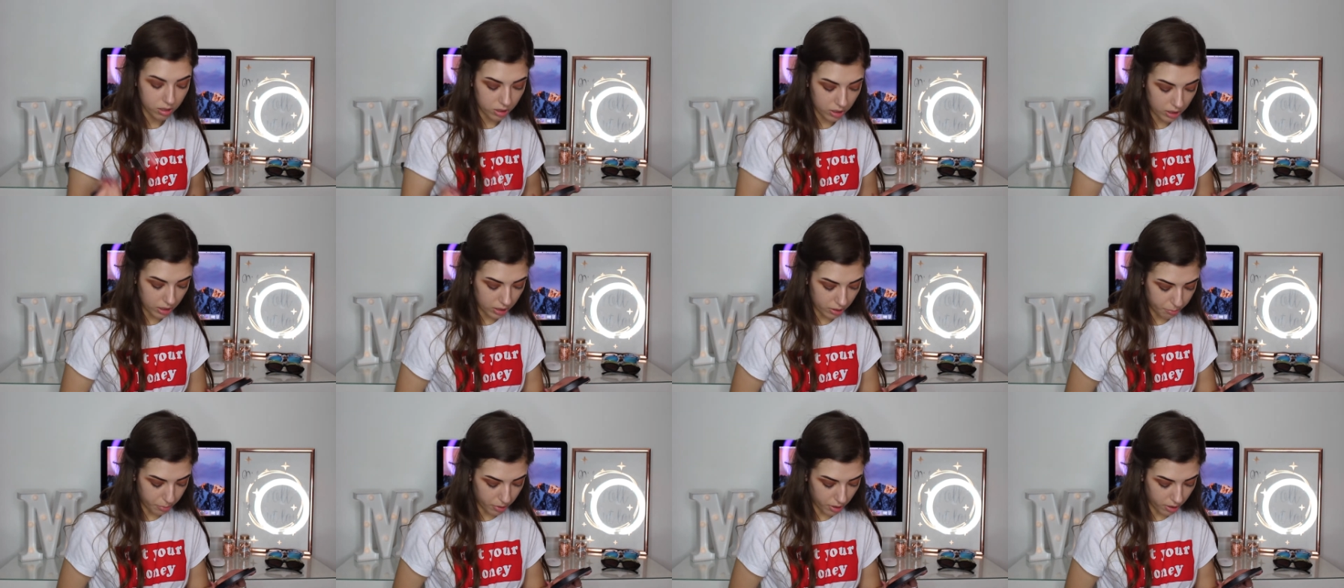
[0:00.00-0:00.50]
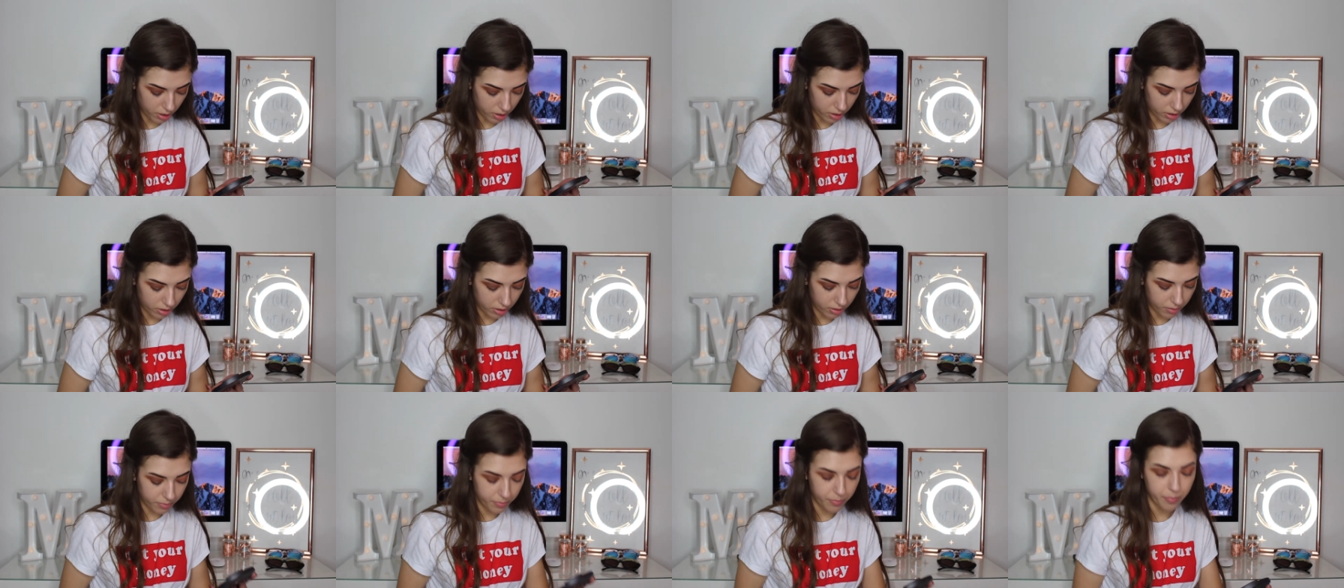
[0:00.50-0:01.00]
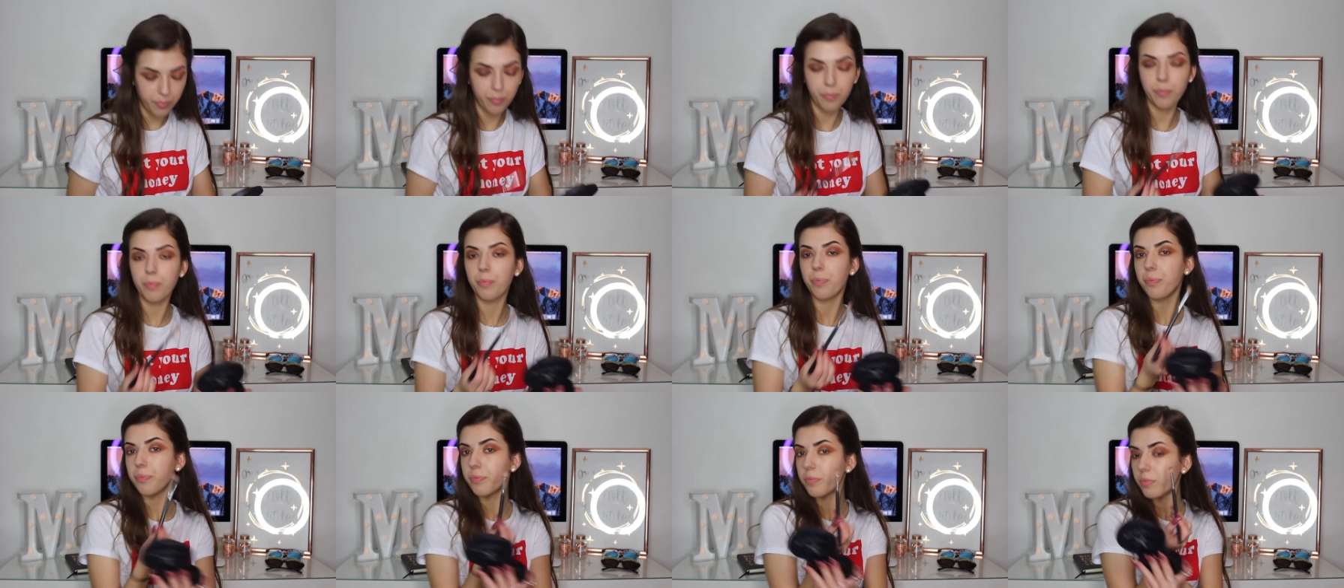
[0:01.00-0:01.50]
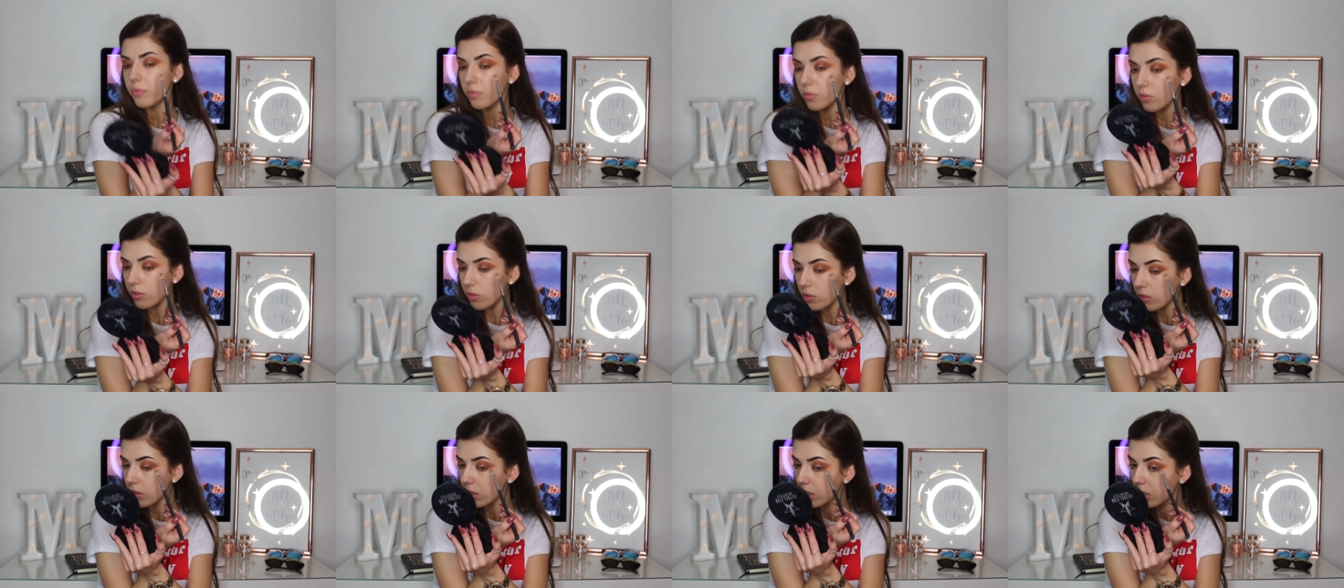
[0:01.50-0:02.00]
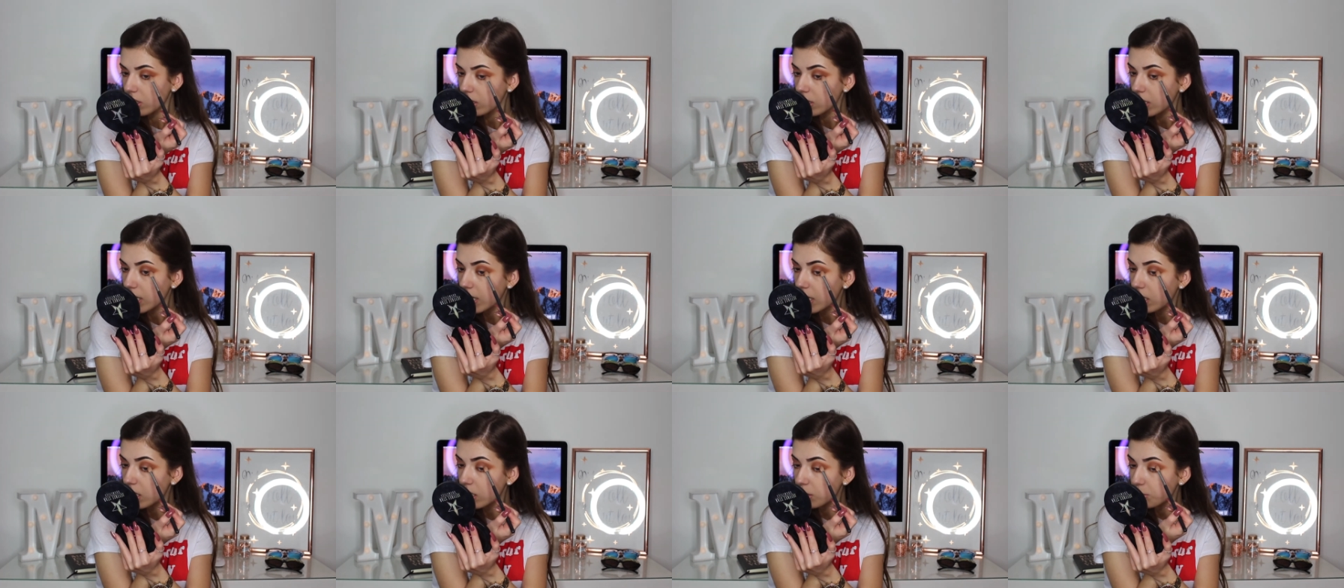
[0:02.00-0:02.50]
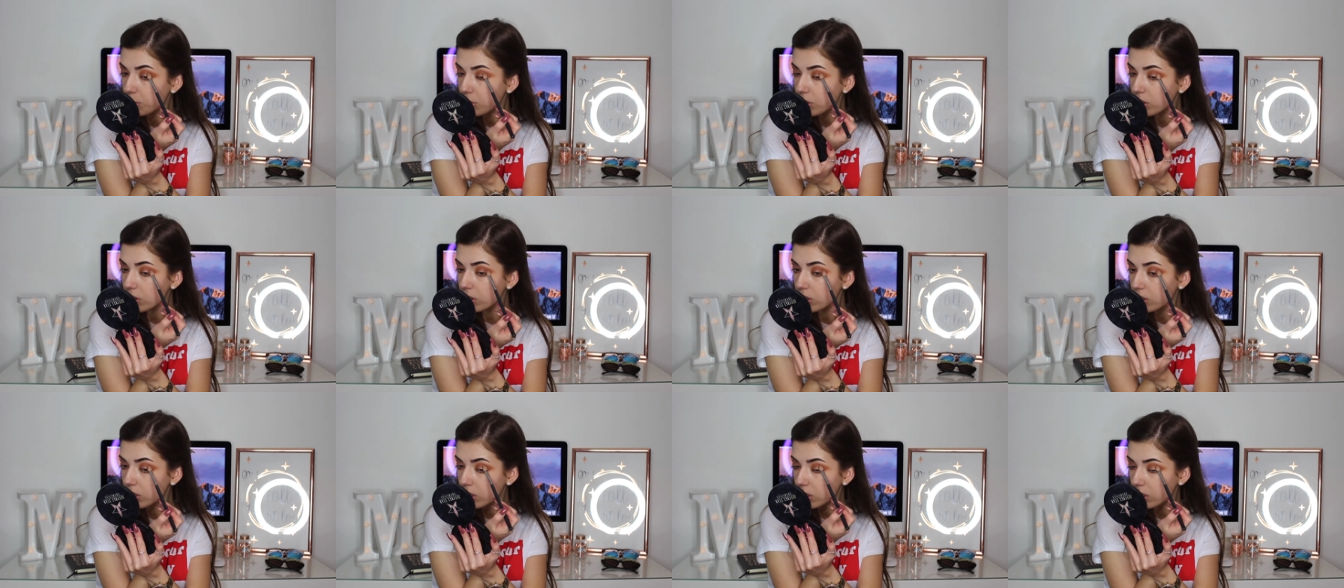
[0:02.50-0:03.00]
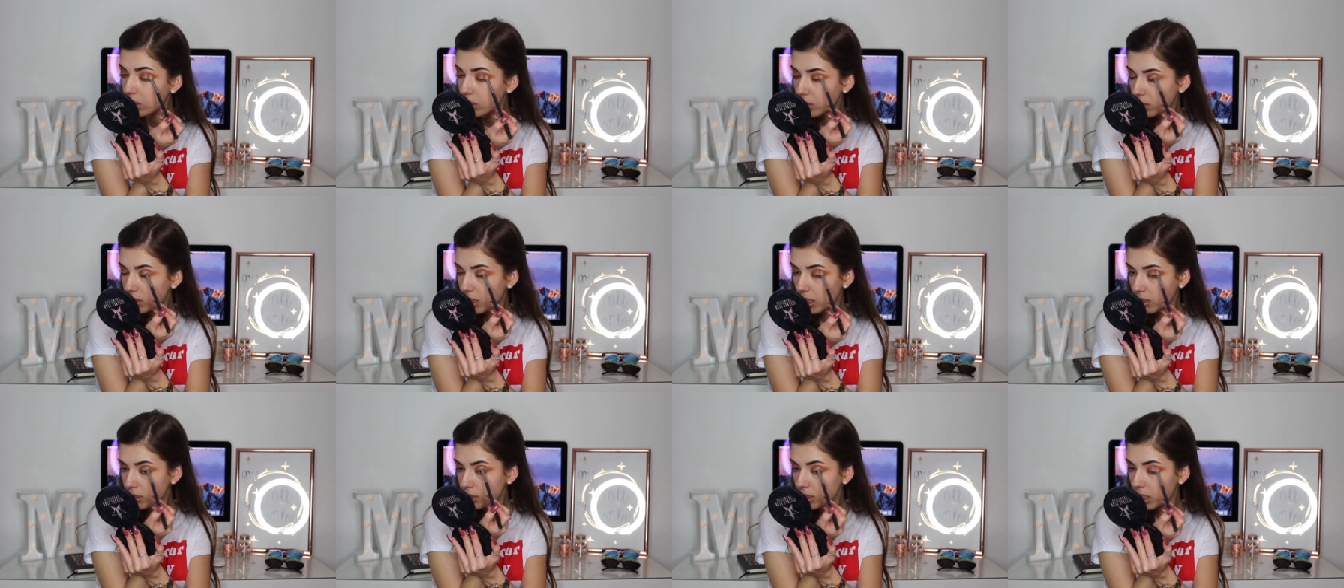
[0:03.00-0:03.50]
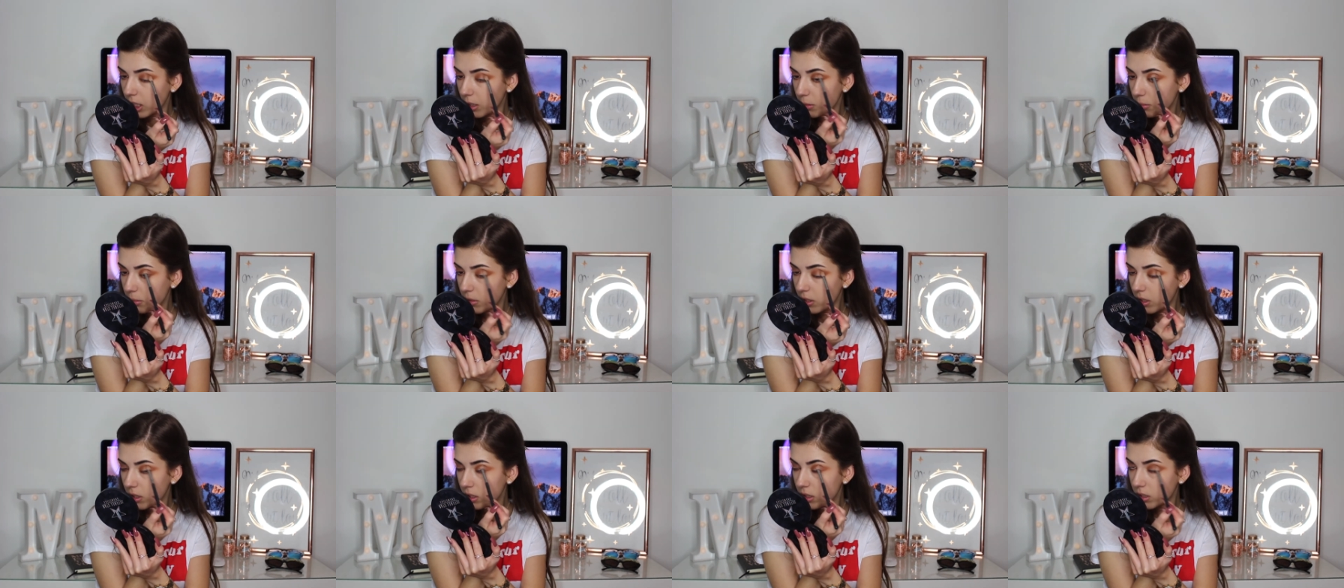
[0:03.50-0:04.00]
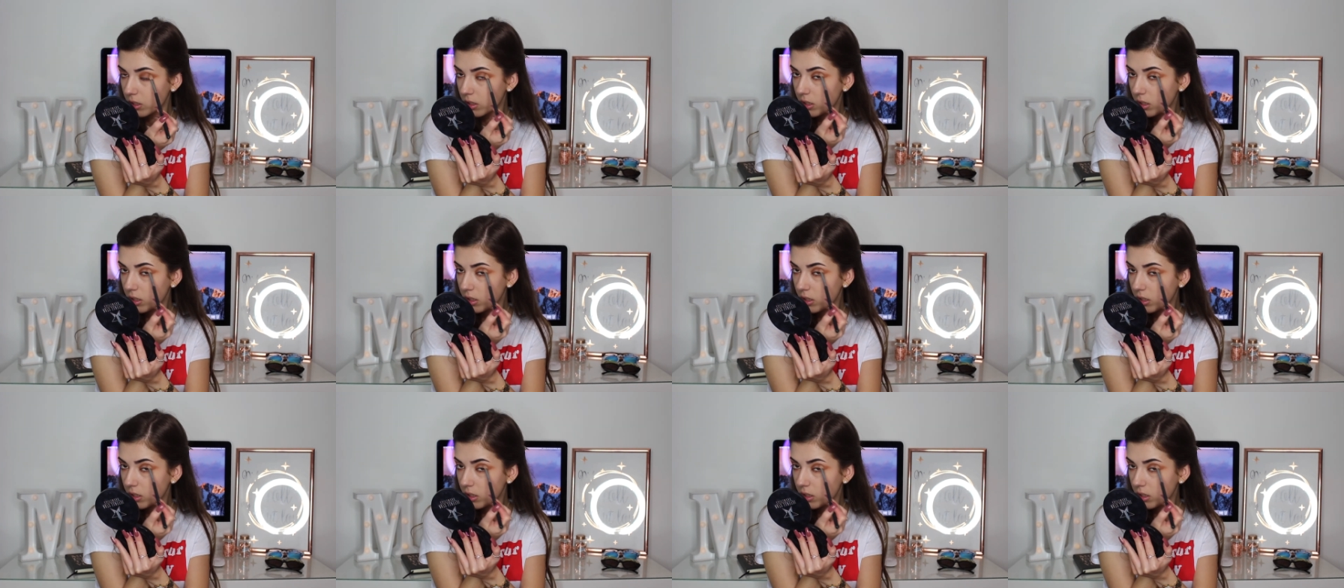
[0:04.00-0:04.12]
By the bargain. Okay, then I'm just going to do the exact same the other